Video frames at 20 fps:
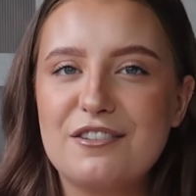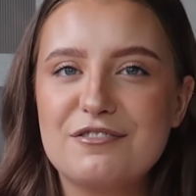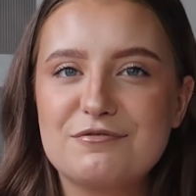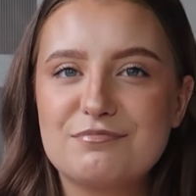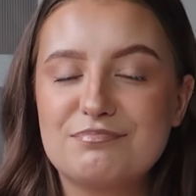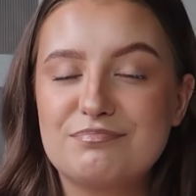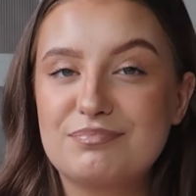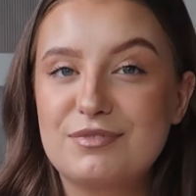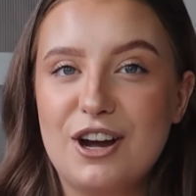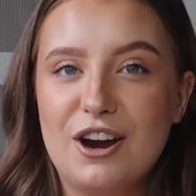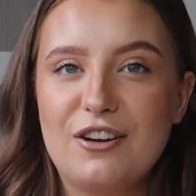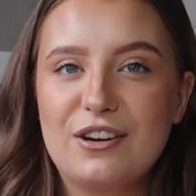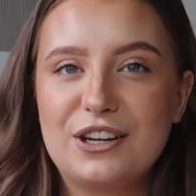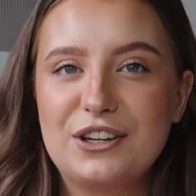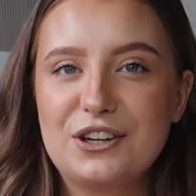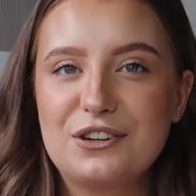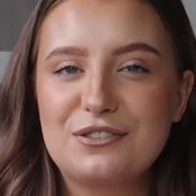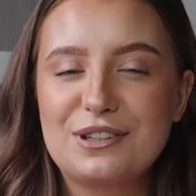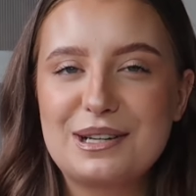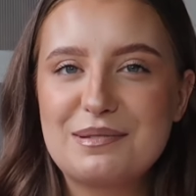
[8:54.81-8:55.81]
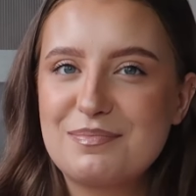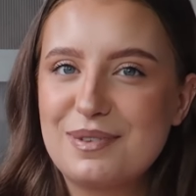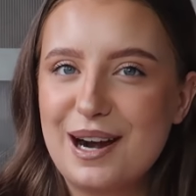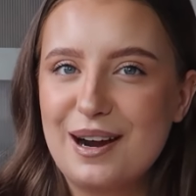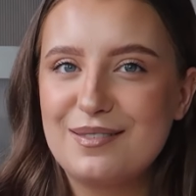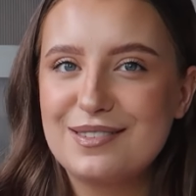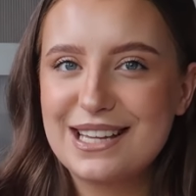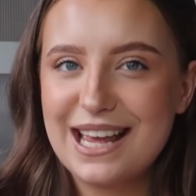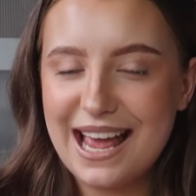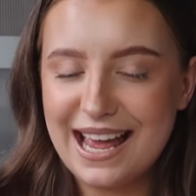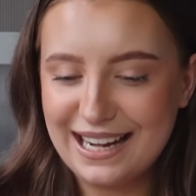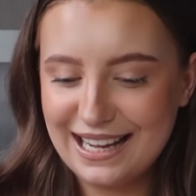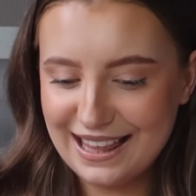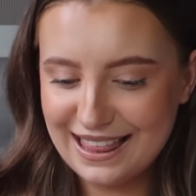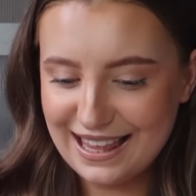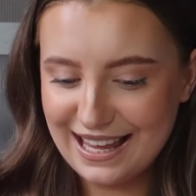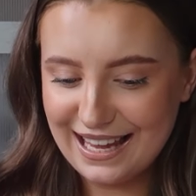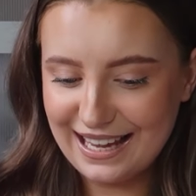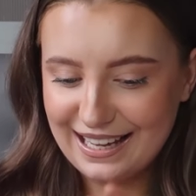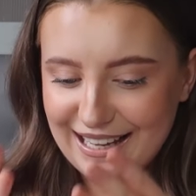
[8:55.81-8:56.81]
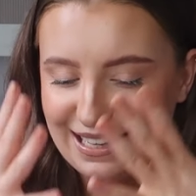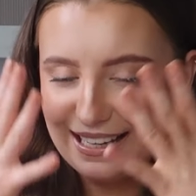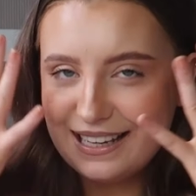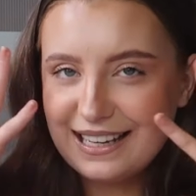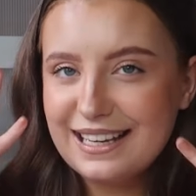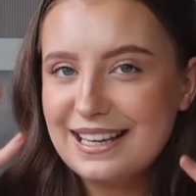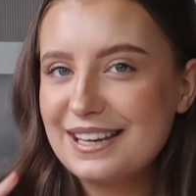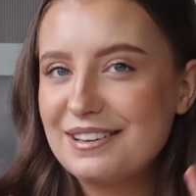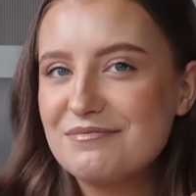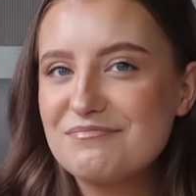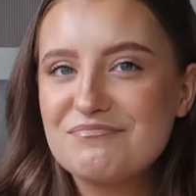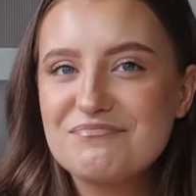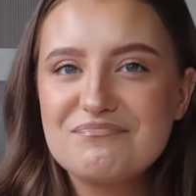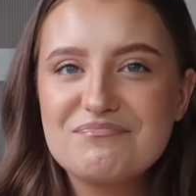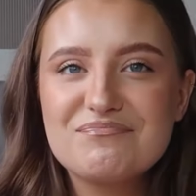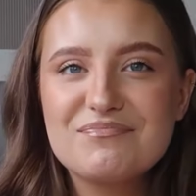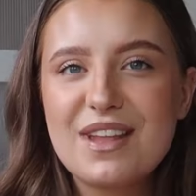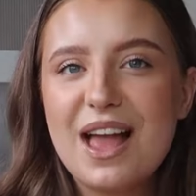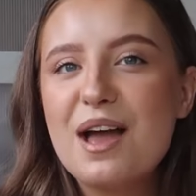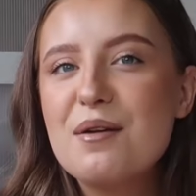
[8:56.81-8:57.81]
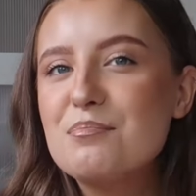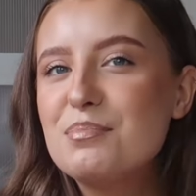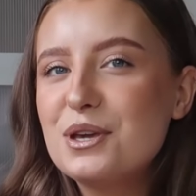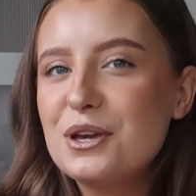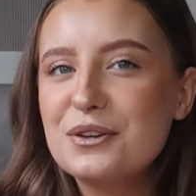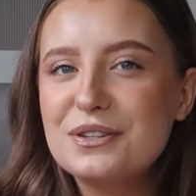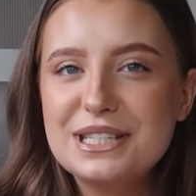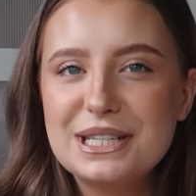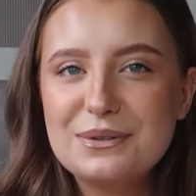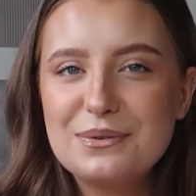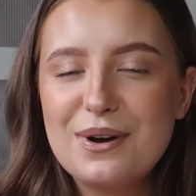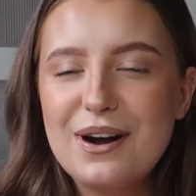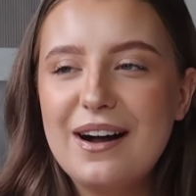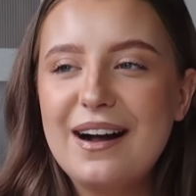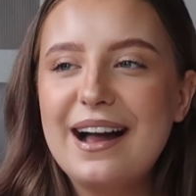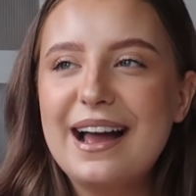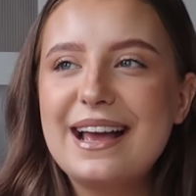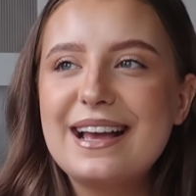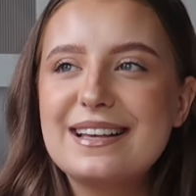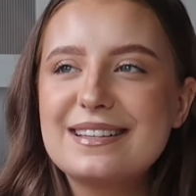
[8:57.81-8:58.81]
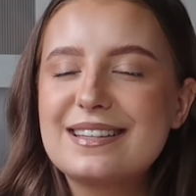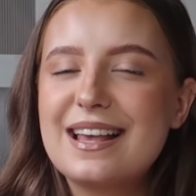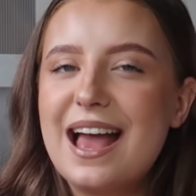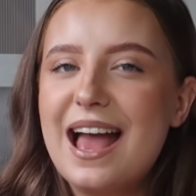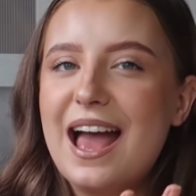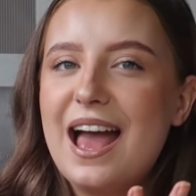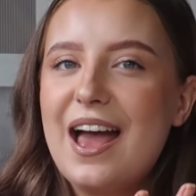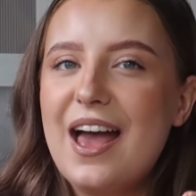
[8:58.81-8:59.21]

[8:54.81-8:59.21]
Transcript: I've currently not really prepped anything beauty wise.